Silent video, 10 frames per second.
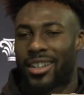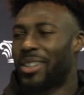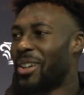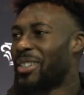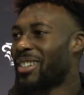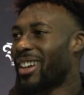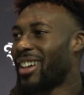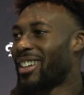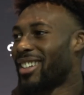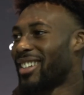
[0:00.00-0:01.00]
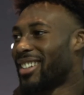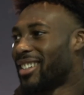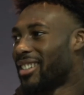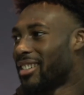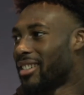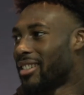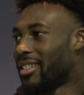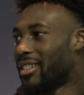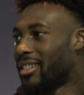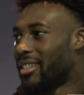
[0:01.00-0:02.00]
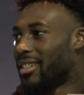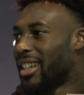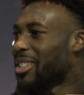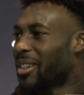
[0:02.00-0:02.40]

Oh, no, it's okay. It's